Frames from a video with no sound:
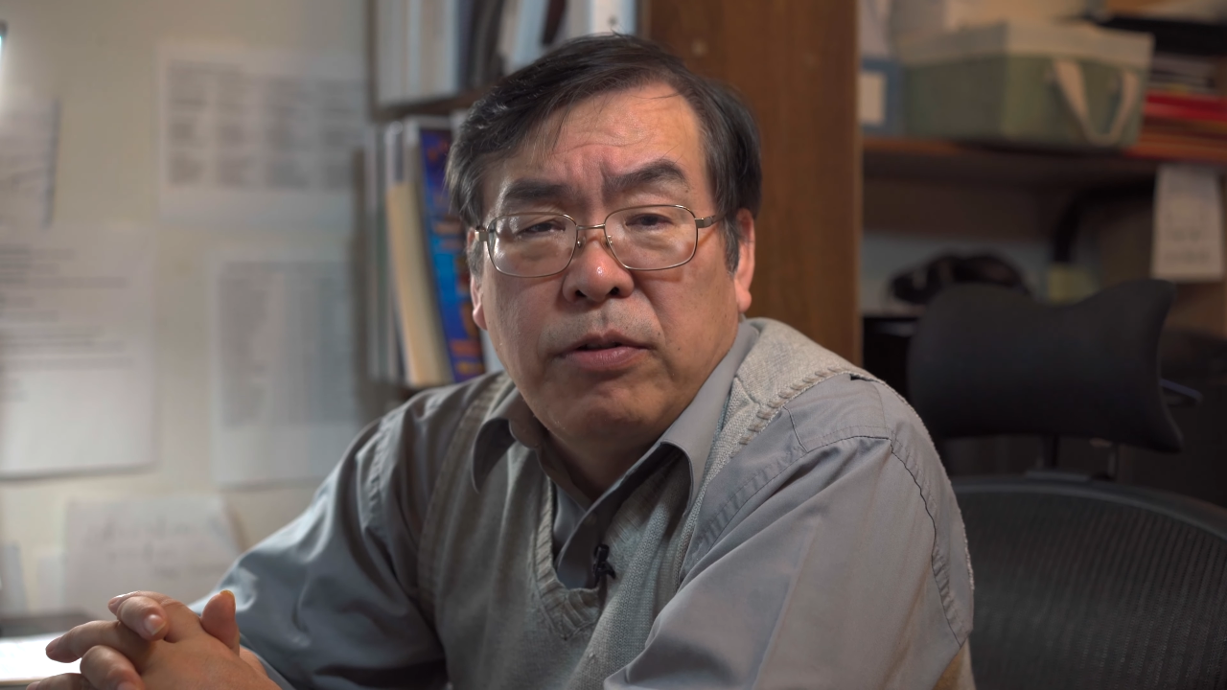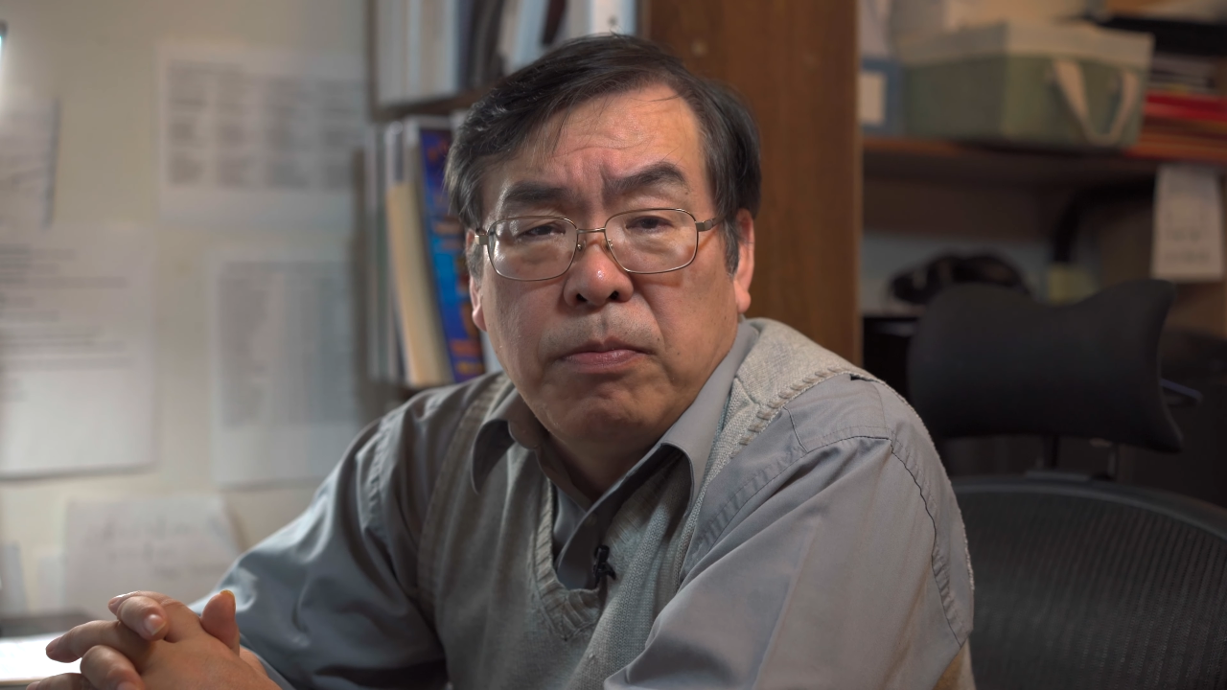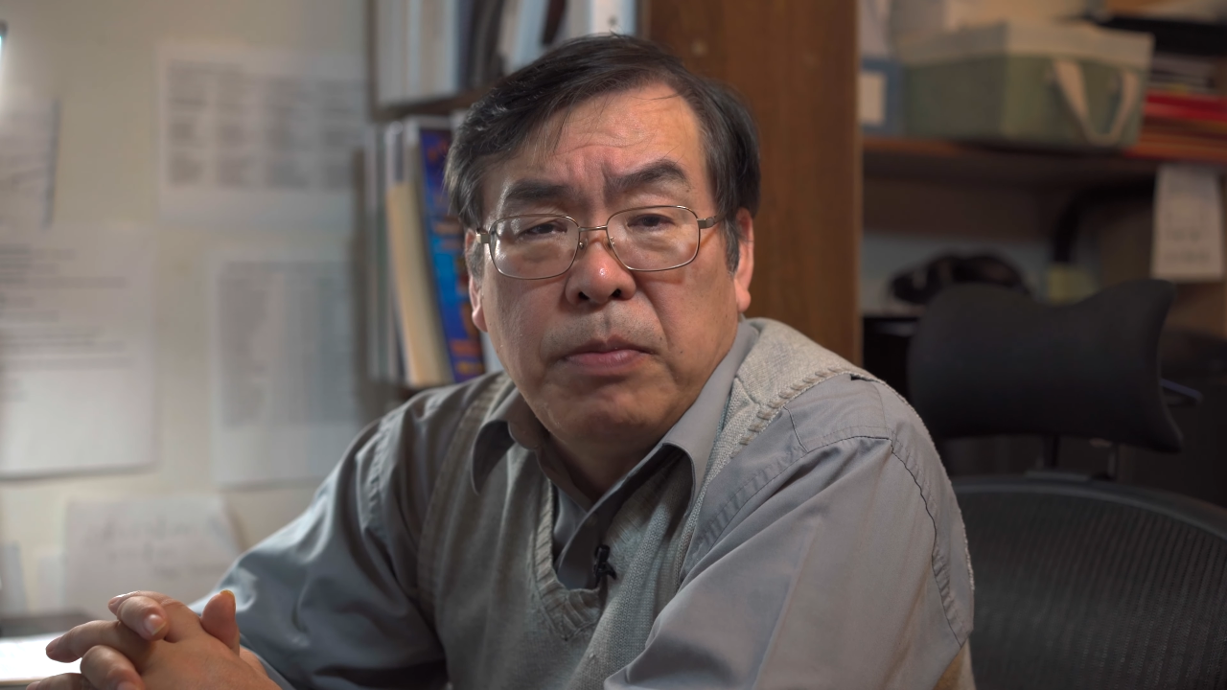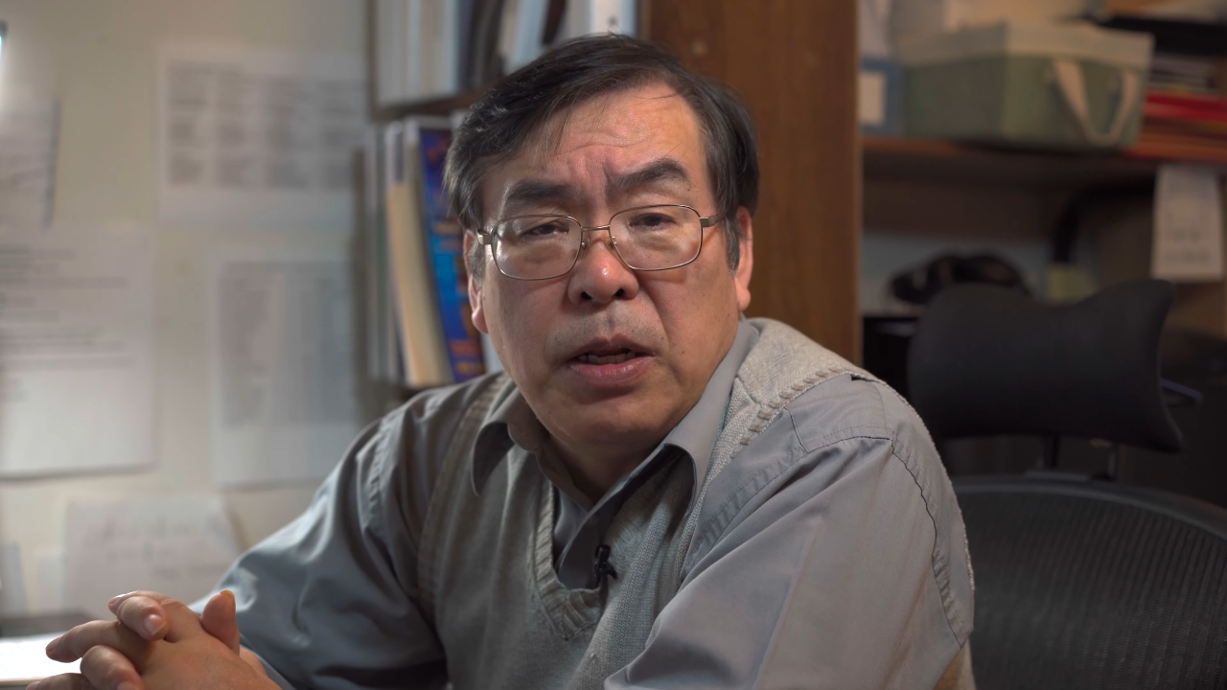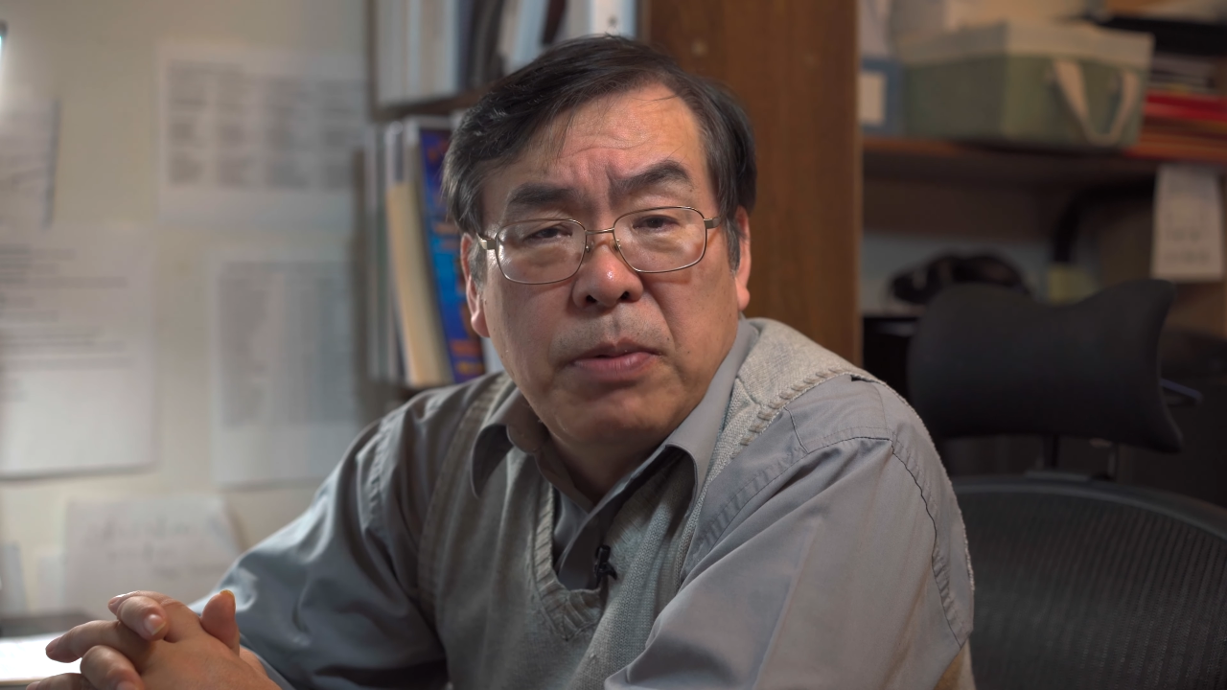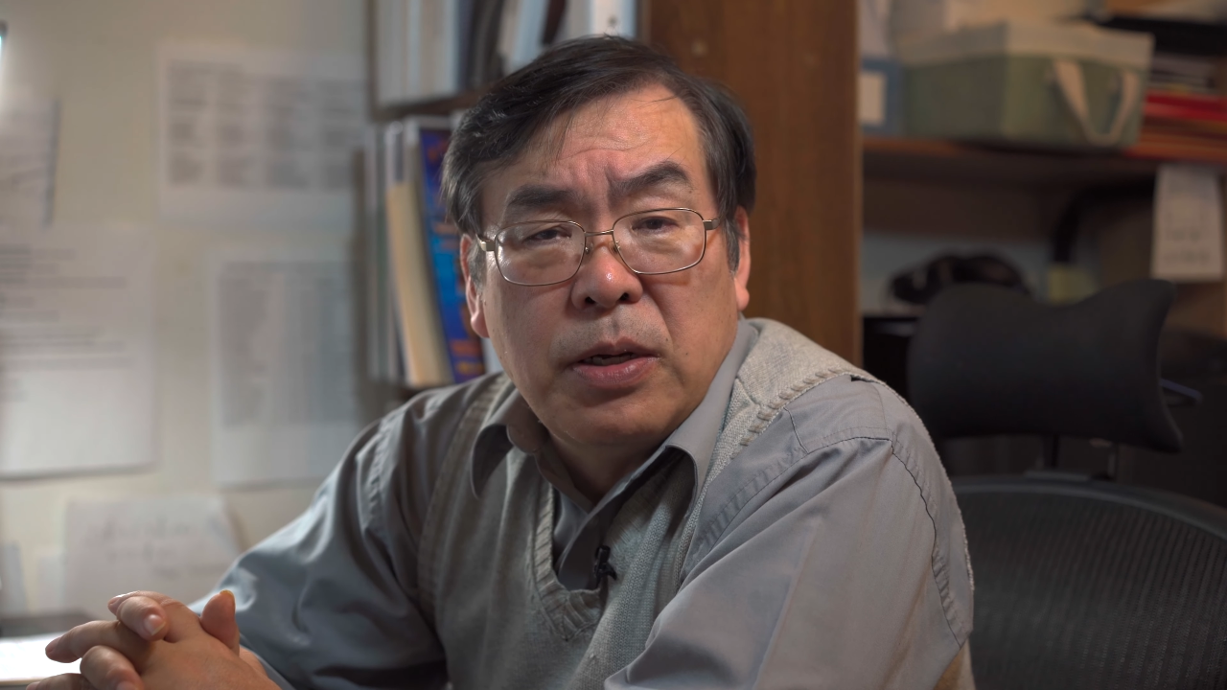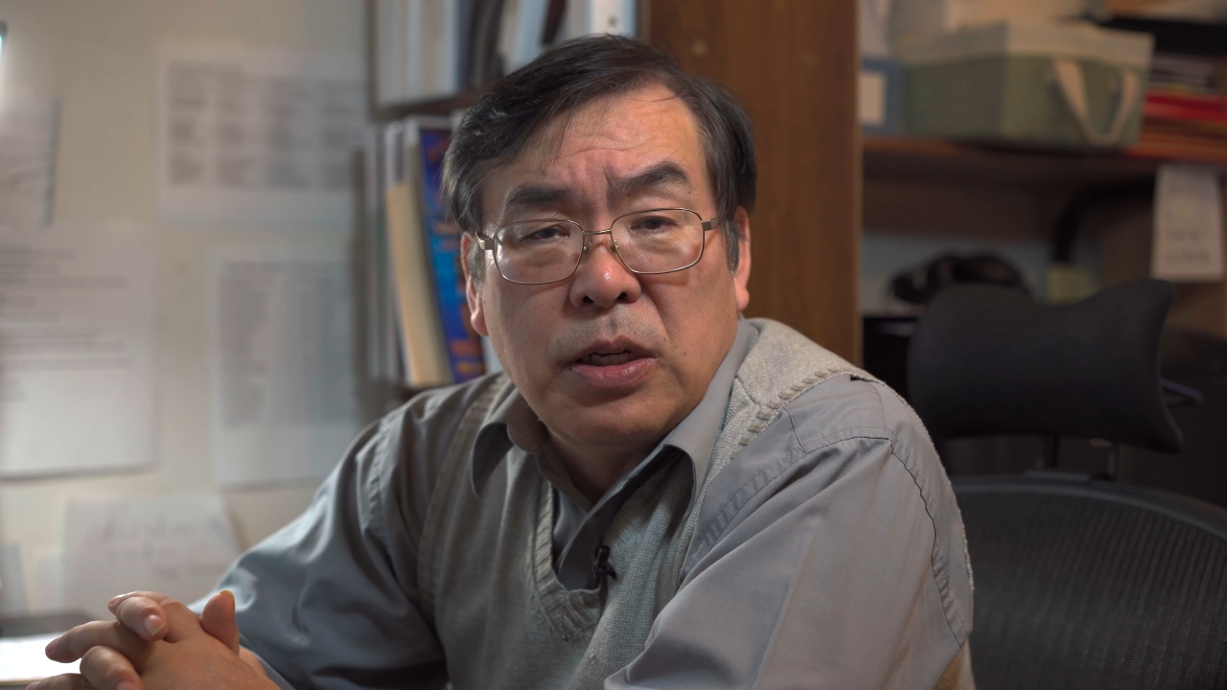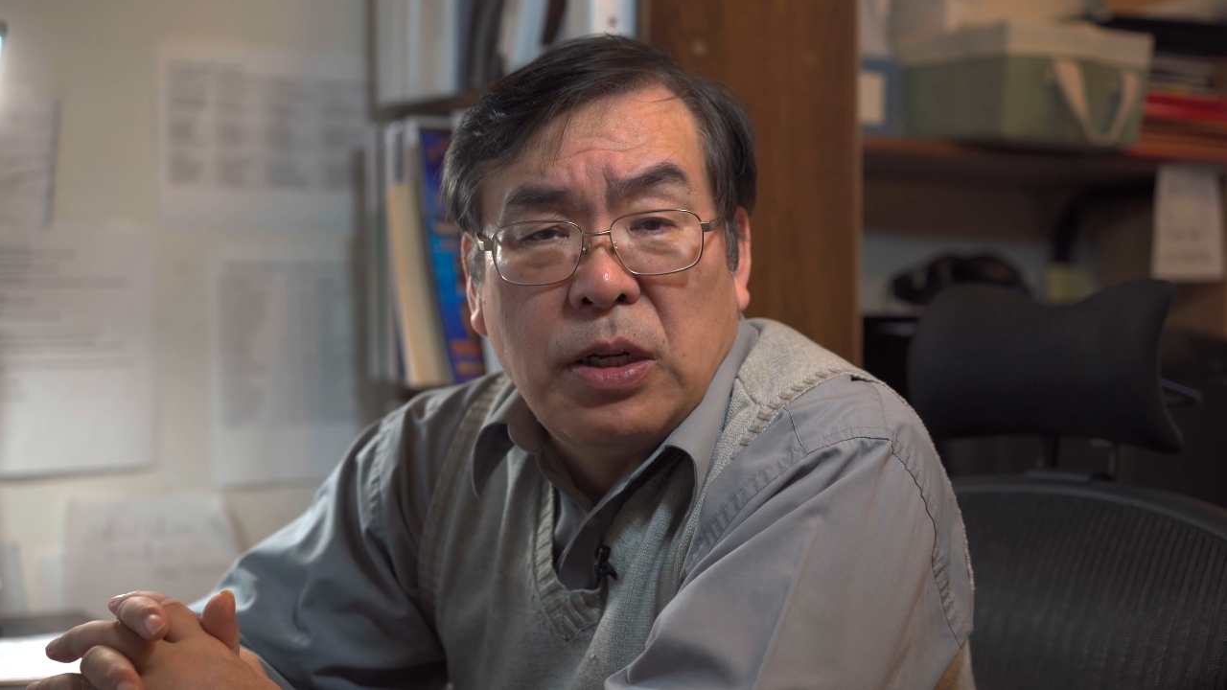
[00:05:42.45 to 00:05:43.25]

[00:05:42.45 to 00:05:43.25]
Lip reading: to minimize